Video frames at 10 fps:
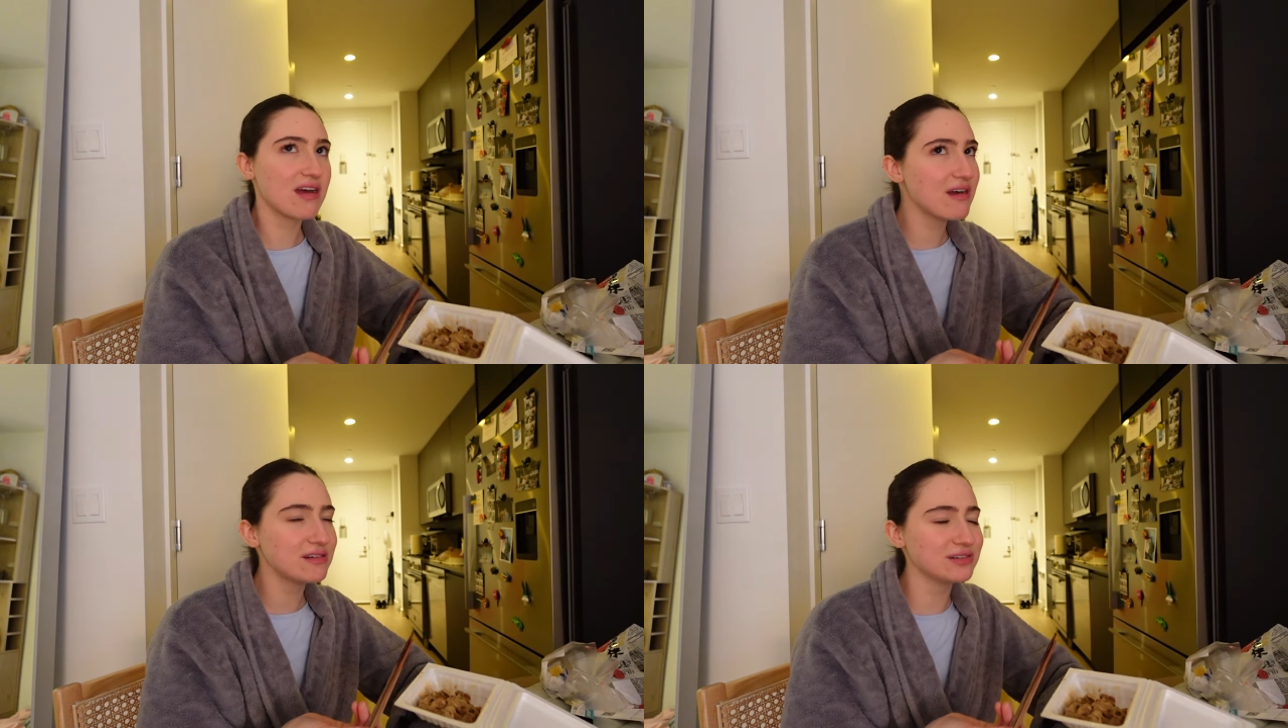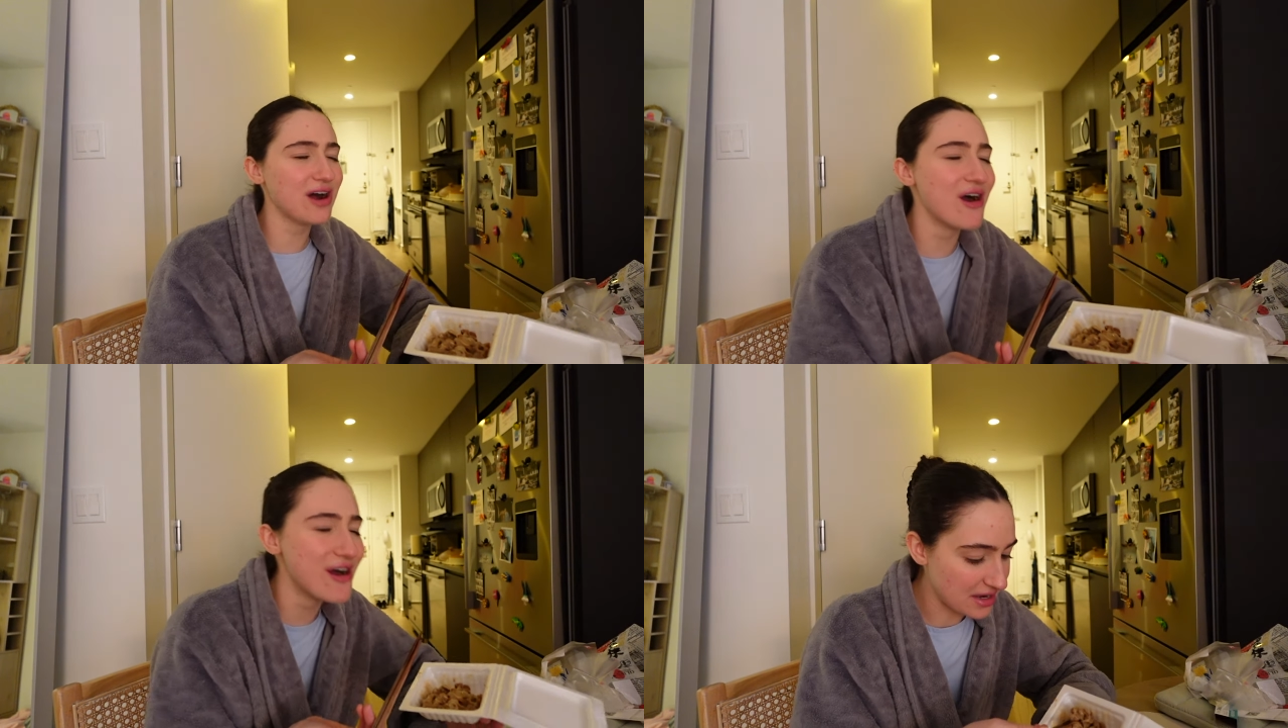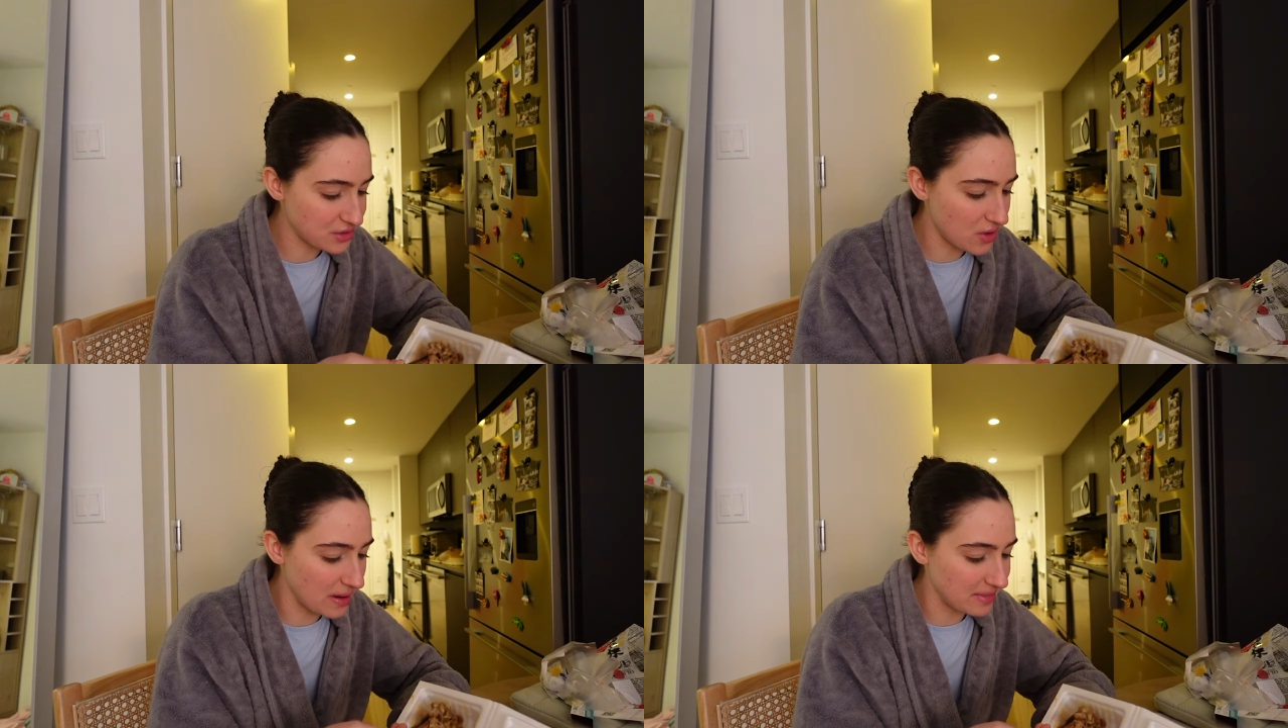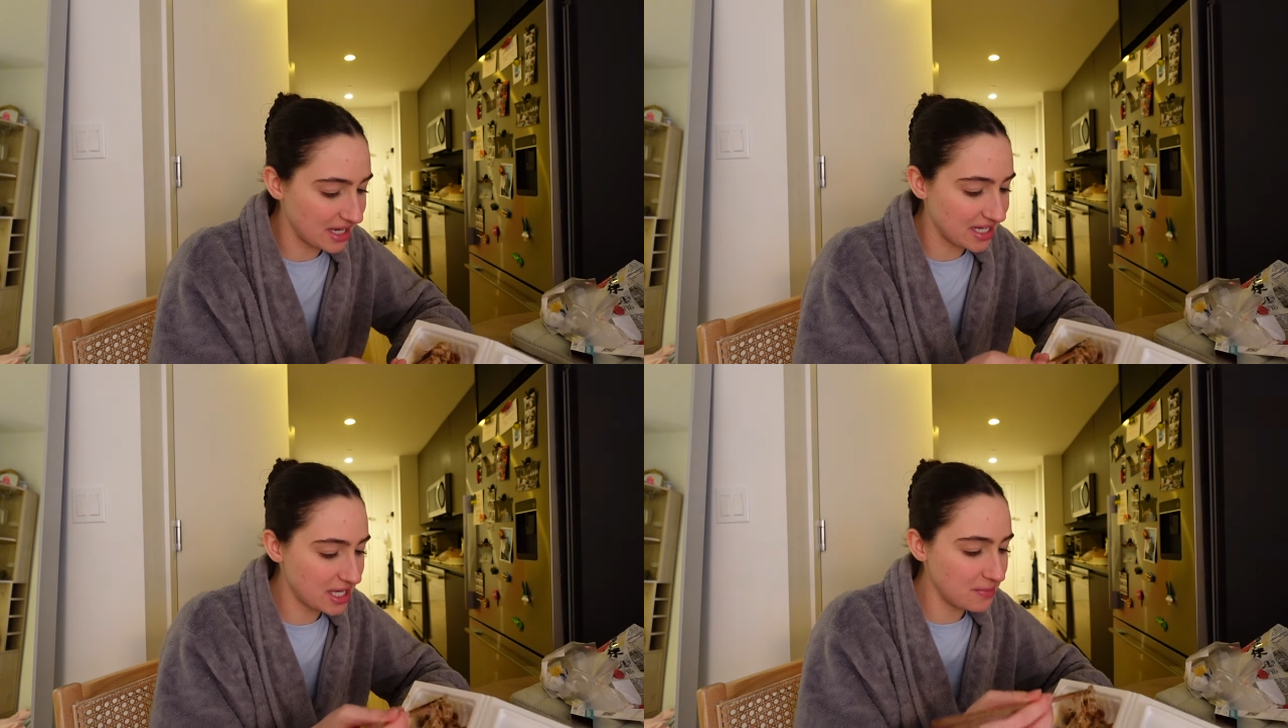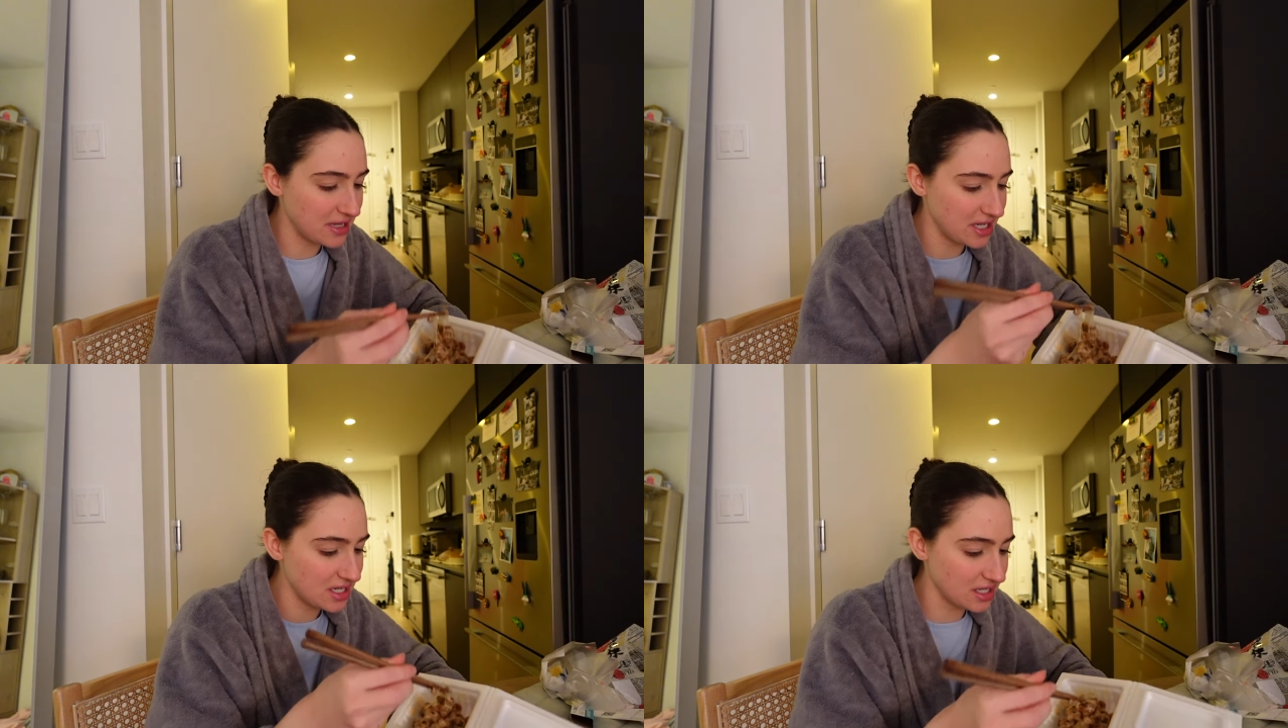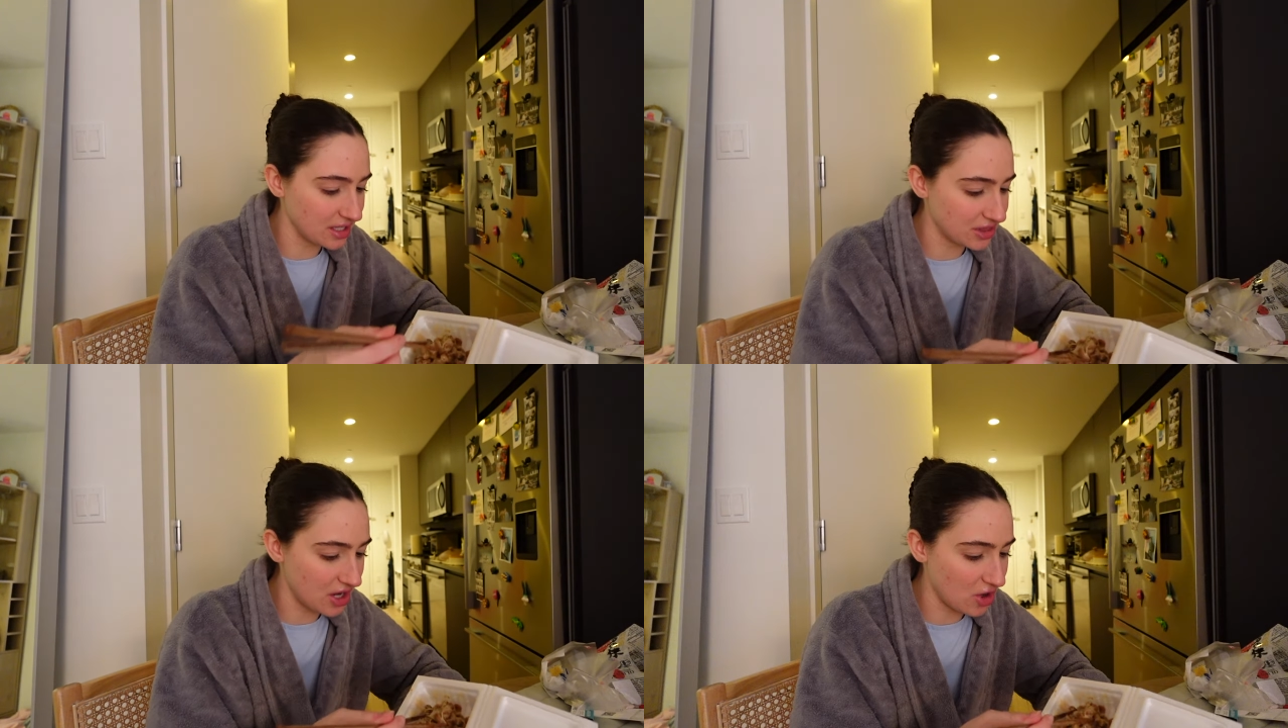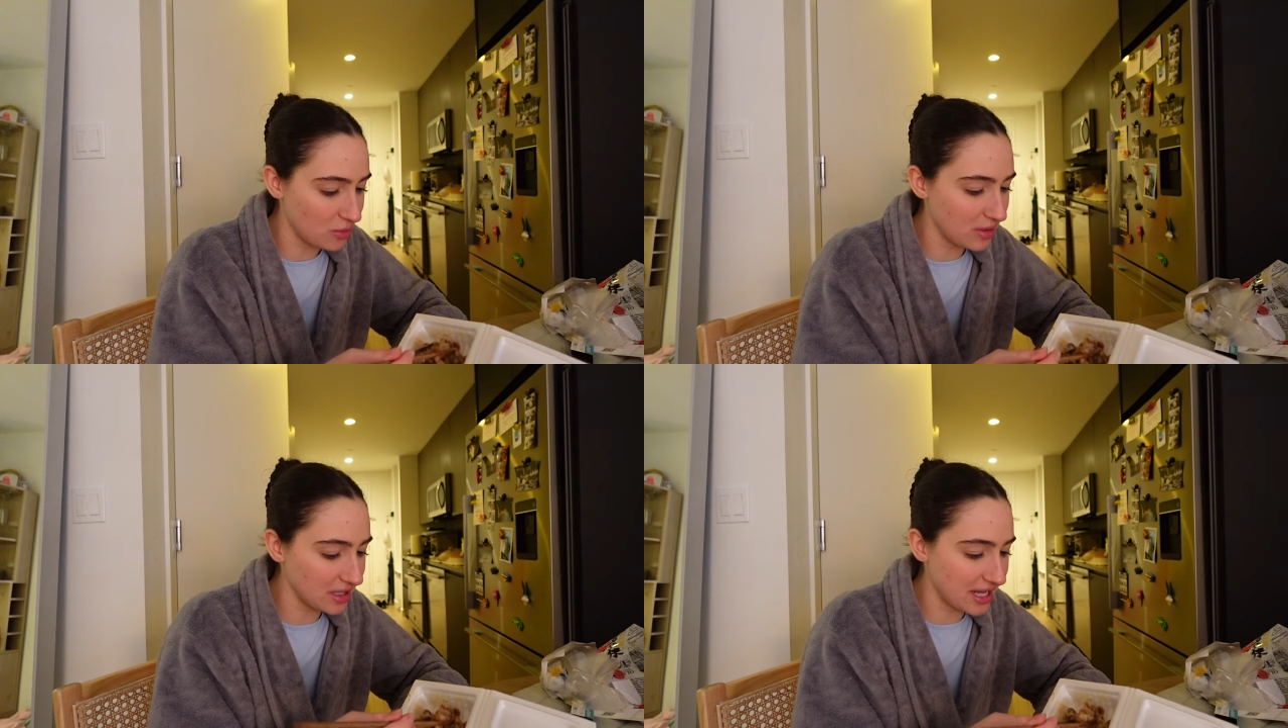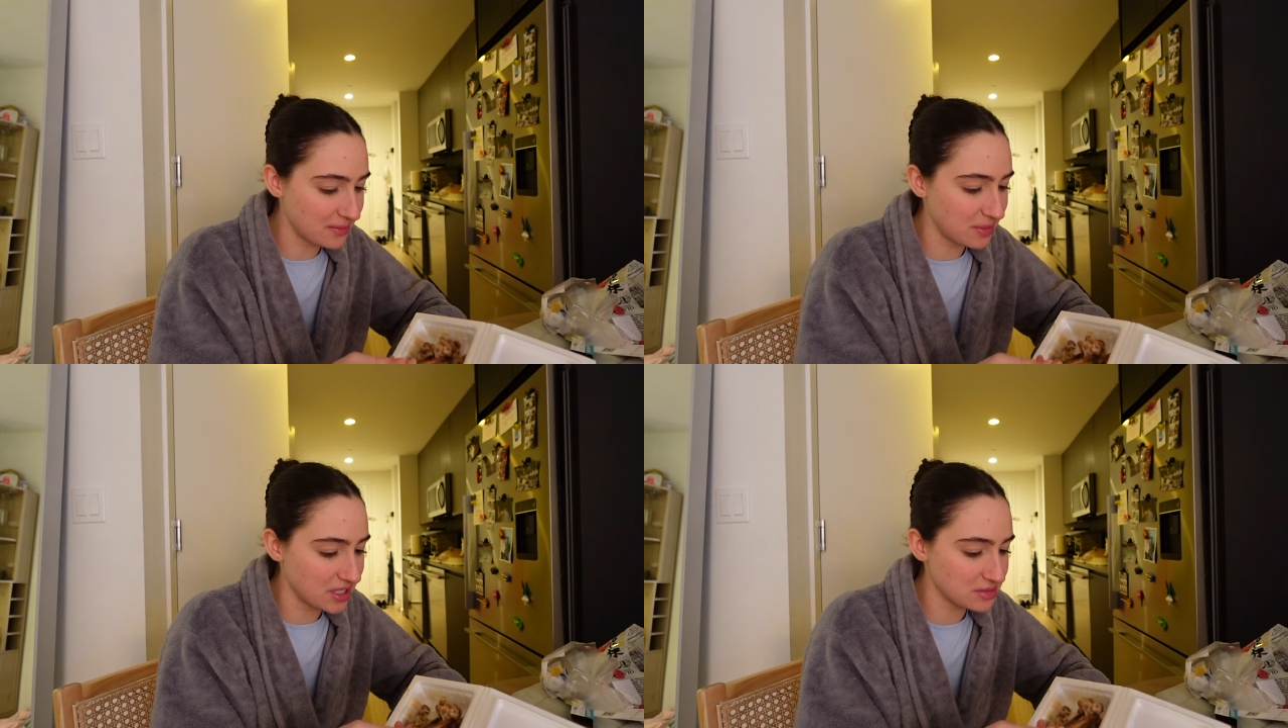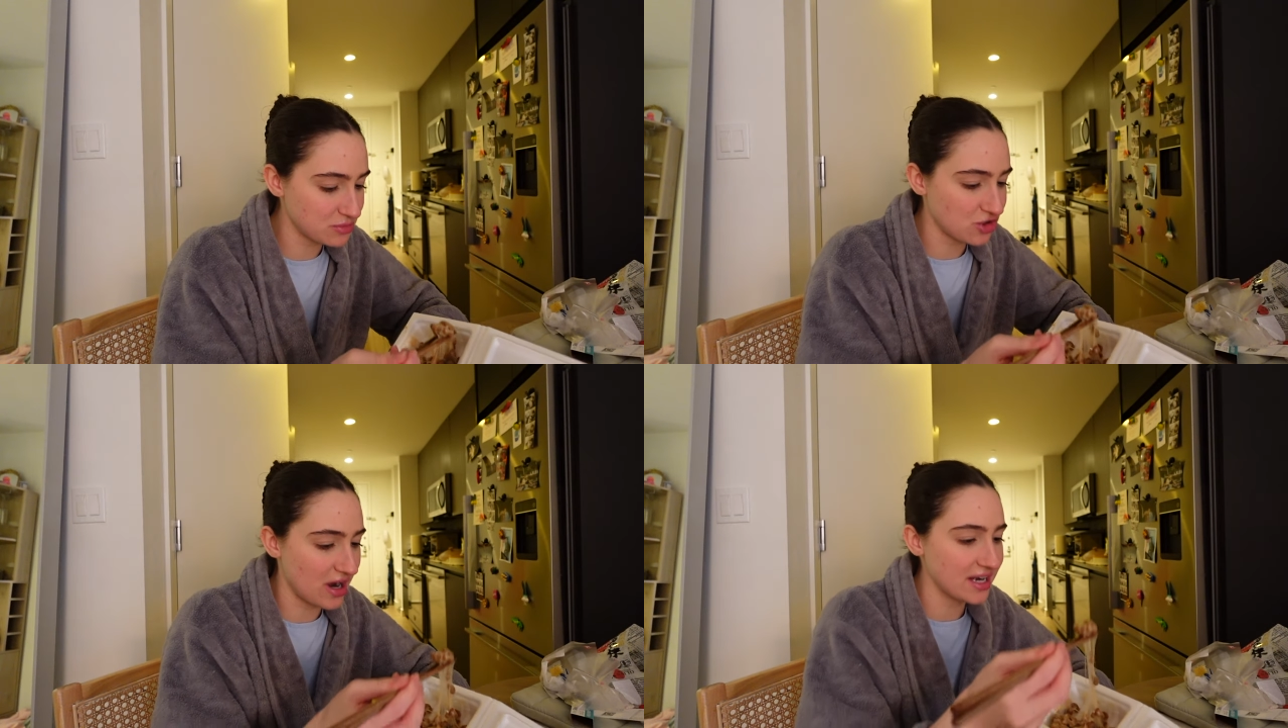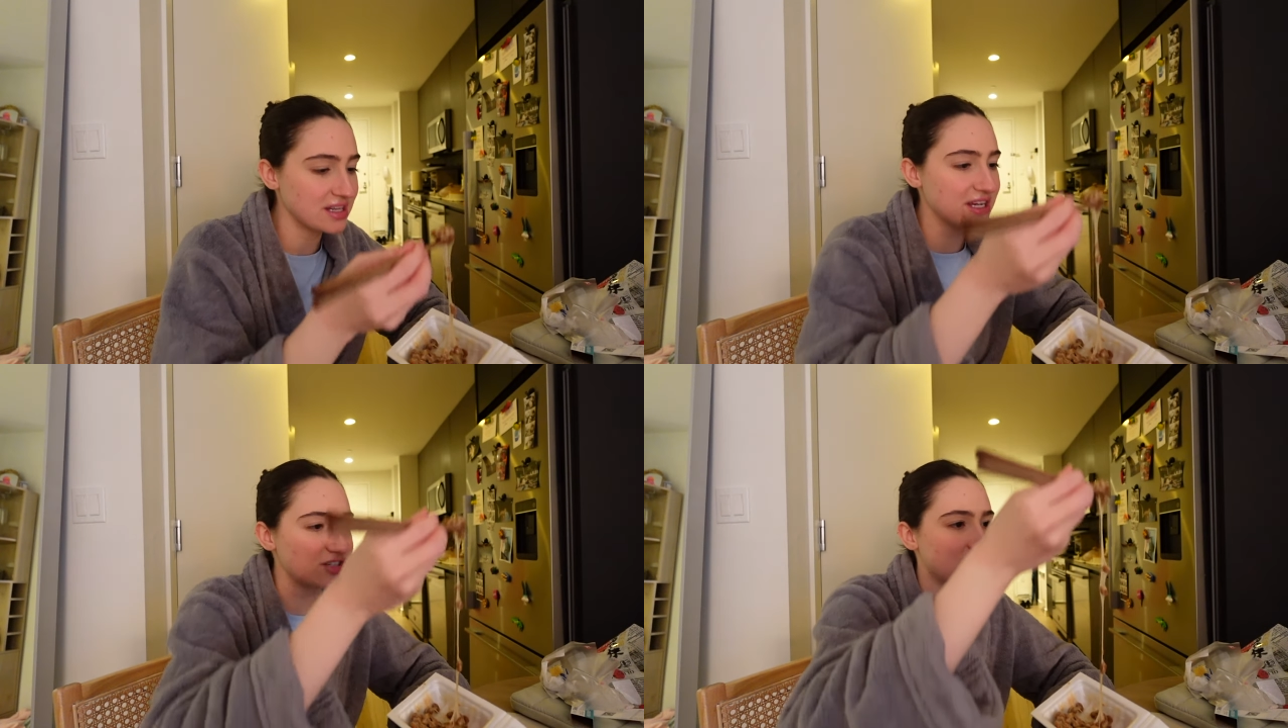I don't know. I mean, I keep eating it though, but like because I'm trying to like